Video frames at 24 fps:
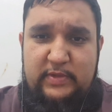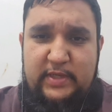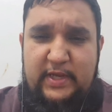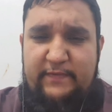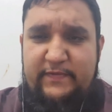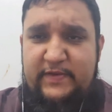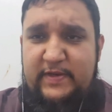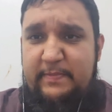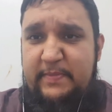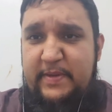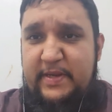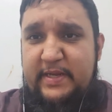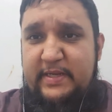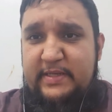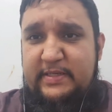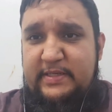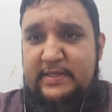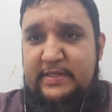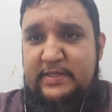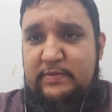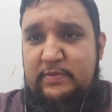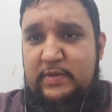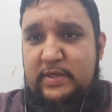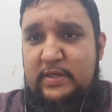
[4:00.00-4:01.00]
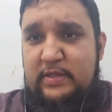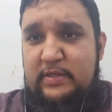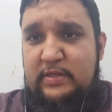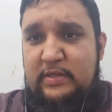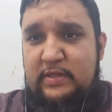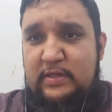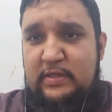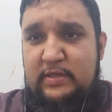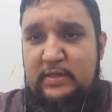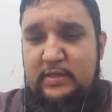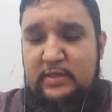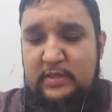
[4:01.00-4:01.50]
We have debates as well.
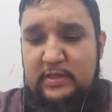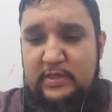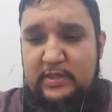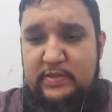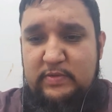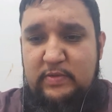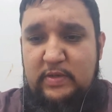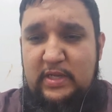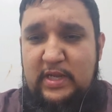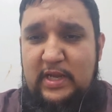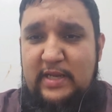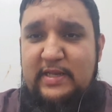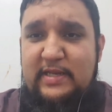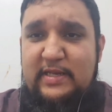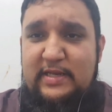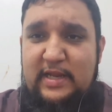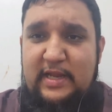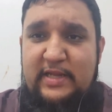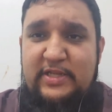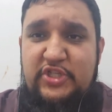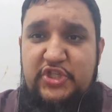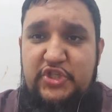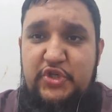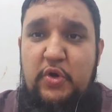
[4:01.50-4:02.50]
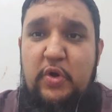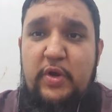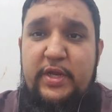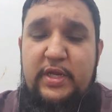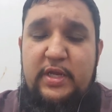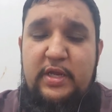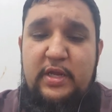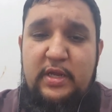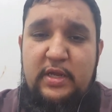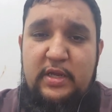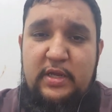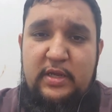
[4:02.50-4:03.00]
I enjoy